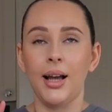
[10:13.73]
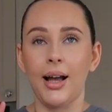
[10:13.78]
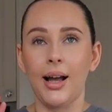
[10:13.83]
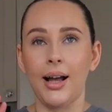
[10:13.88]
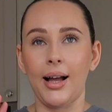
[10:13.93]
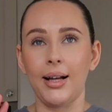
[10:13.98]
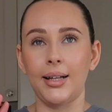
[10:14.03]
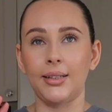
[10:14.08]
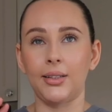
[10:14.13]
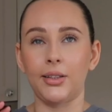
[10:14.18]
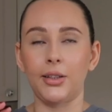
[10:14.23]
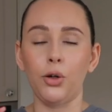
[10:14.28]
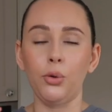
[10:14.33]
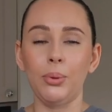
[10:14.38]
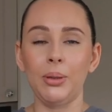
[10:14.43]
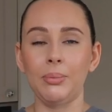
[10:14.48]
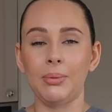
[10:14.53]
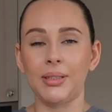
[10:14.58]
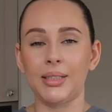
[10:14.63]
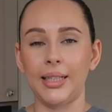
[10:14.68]
And I know
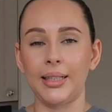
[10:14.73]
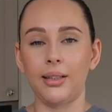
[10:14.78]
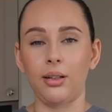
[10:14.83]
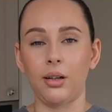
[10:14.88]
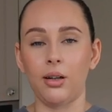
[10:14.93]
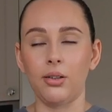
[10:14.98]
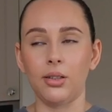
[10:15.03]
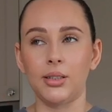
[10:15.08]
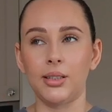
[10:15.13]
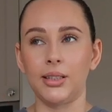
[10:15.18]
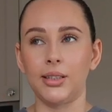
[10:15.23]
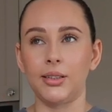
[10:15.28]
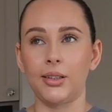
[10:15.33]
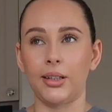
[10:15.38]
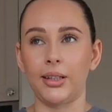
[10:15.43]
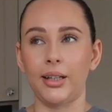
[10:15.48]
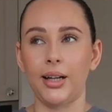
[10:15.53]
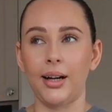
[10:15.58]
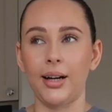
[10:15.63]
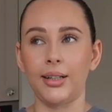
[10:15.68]
people say gloss is
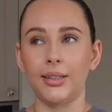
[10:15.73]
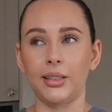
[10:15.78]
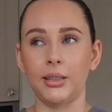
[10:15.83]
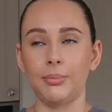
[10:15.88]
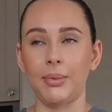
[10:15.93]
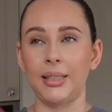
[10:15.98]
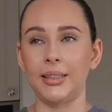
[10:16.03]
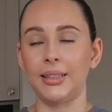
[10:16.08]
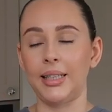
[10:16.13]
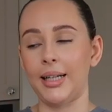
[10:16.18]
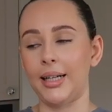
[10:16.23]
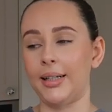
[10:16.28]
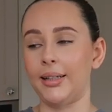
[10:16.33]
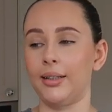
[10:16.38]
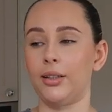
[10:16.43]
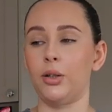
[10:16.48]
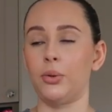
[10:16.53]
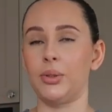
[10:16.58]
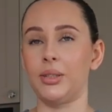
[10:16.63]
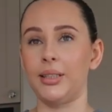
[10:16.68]
like hard to maintain,
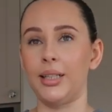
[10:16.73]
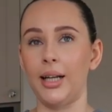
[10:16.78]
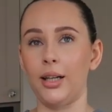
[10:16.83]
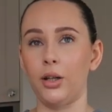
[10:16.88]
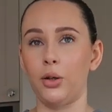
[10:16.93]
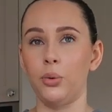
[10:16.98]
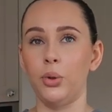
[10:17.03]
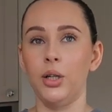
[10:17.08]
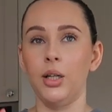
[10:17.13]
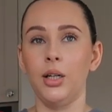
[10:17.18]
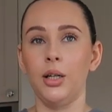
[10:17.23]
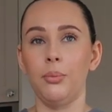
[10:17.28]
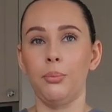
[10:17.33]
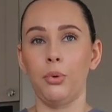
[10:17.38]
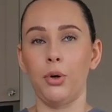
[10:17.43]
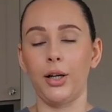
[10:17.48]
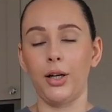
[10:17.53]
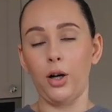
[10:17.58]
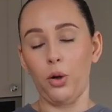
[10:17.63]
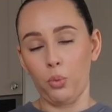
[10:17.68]
it goes yellow,
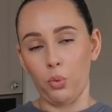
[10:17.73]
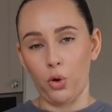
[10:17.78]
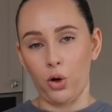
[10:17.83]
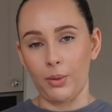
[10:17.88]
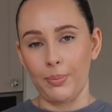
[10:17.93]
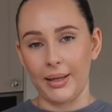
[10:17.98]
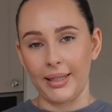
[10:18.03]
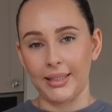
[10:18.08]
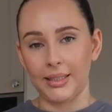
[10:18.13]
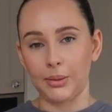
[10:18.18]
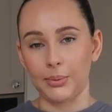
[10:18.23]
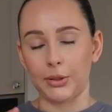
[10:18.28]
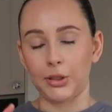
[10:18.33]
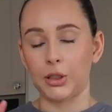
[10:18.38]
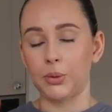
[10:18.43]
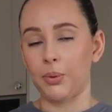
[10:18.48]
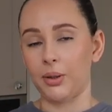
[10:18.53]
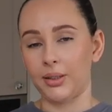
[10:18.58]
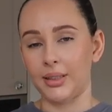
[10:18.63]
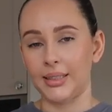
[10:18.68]
but I got water-based, which
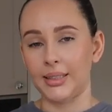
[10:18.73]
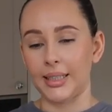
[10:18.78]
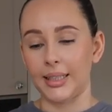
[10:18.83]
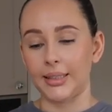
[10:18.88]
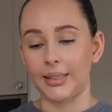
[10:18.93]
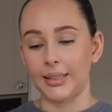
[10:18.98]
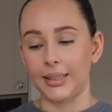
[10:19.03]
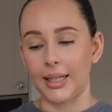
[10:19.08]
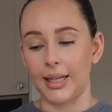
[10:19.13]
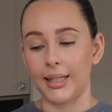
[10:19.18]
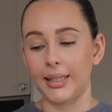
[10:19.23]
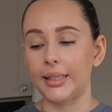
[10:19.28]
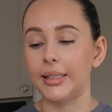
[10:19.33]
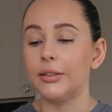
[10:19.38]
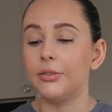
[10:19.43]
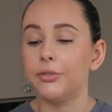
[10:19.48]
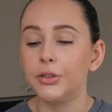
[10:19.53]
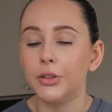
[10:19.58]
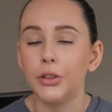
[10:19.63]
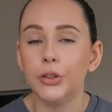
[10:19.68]
is what they said to get
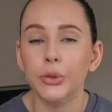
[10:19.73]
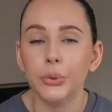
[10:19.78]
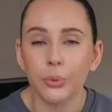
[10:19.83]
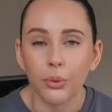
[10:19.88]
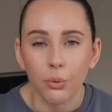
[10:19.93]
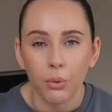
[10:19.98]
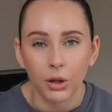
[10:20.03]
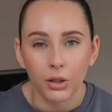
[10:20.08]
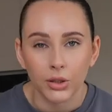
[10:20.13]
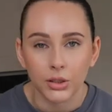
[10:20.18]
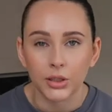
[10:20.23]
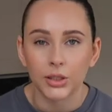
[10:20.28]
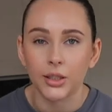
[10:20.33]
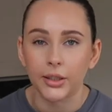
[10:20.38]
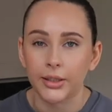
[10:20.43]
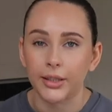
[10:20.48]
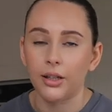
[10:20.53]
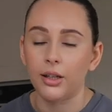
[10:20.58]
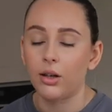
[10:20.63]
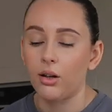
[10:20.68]
if you want
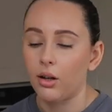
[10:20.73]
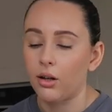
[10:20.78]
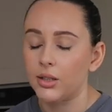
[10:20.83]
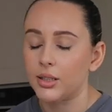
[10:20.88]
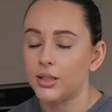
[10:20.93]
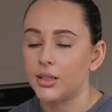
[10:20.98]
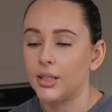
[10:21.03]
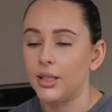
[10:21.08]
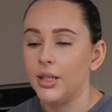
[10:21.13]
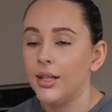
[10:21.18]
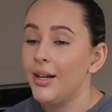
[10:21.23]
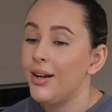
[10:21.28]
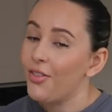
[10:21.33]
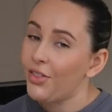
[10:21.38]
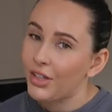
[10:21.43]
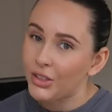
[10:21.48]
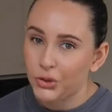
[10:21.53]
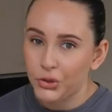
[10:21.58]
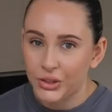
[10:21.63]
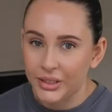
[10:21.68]
like a gloss
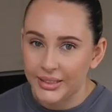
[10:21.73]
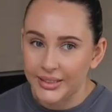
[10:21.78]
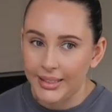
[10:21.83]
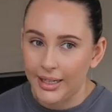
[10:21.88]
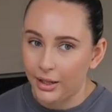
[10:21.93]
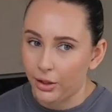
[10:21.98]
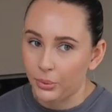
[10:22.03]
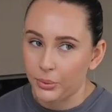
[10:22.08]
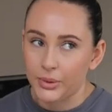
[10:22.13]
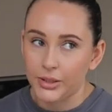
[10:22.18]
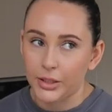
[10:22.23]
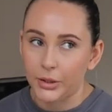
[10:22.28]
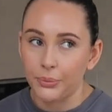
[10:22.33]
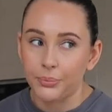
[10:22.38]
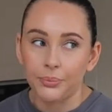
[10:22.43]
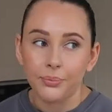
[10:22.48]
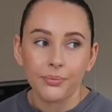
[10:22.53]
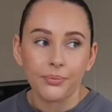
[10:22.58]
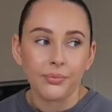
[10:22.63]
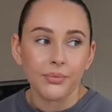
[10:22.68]
that doesn't yellow.
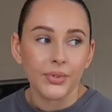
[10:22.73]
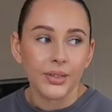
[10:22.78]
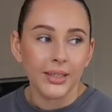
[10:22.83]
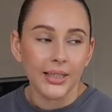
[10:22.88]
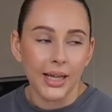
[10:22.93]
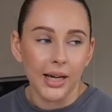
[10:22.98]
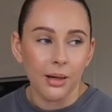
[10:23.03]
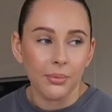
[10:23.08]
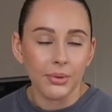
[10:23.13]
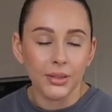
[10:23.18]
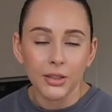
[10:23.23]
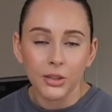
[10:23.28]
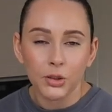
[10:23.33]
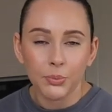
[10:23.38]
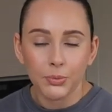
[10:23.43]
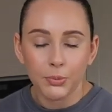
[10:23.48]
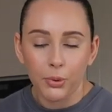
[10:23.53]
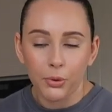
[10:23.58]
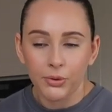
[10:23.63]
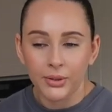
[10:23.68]
So yeah, I'm
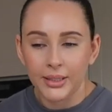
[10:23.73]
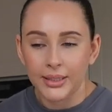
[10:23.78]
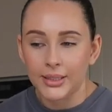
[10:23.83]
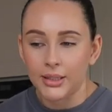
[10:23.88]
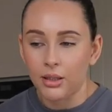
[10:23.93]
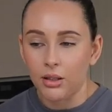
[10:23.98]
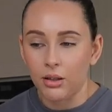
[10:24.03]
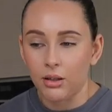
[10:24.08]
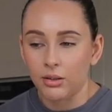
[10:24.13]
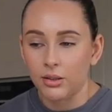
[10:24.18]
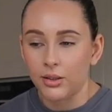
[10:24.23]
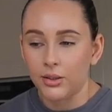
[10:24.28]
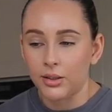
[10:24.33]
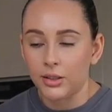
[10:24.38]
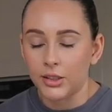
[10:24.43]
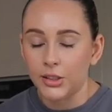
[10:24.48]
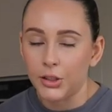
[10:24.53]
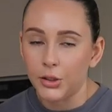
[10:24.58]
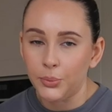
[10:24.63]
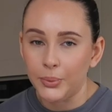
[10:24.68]
gonna put this on
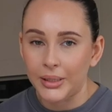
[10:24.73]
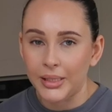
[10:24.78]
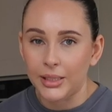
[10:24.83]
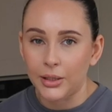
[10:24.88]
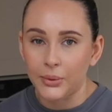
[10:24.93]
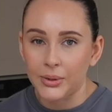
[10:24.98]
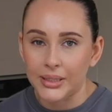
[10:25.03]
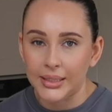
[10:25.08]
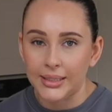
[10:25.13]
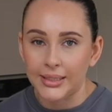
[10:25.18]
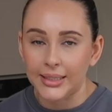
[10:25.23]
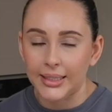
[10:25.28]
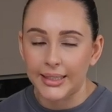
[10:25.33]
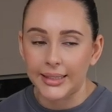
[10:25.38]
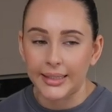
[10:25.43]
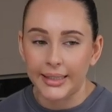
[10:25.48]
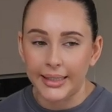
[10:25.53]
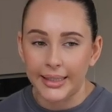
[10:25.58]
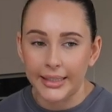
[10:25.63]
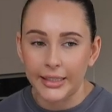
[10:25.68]
the two windowsills
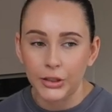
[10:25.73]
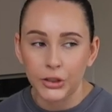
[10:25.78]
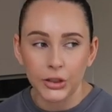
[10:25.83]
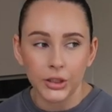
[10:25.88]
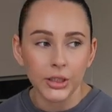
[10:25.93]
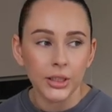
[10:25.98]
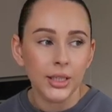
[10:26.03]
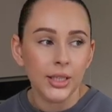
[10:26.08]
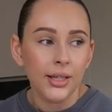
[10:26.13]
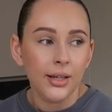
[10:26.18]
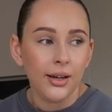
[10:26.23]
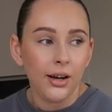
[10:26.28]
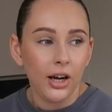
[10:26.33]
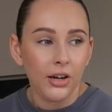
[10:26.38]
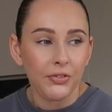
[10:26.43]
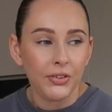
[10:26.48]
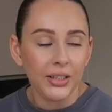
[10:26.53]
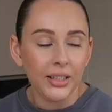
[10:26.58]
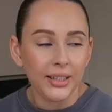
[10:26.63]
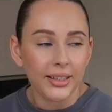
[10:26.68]
in the kitchen.
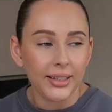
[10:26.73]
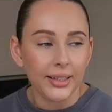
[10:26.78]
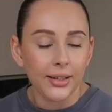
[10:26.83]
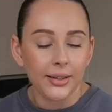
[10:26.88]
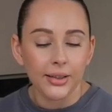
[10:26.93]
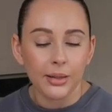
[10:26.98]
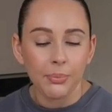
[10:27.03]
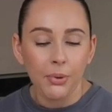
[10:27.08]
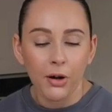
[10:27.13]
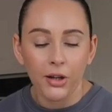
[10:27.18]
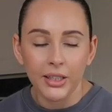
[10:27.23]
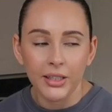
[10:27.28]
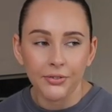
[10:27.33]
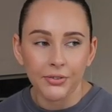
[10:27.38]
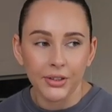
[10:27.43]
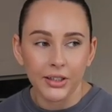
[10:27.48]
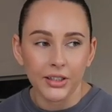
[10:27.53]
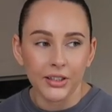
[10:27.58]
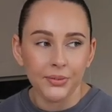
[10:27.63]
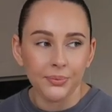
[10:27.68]
I feel like the
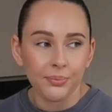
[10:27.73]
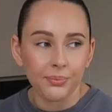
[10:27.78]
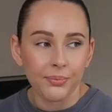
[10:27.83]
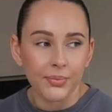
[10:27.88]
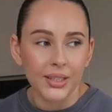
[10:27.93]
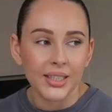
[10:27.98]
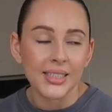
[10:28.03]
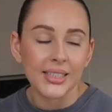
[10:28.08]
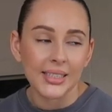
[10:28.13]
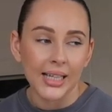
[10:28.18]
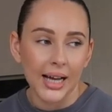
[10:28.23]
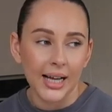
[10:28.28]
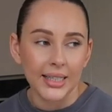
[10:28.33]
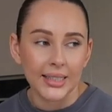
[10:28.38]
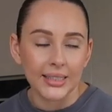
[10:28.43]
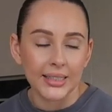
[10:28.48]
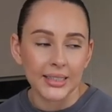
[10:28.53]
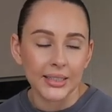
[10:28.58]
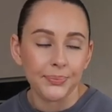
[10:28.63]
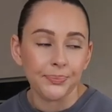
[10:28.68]
polyfiller,
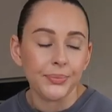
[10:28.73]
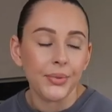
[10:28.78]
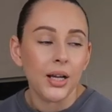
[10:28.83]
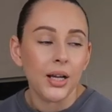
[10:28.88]
sand,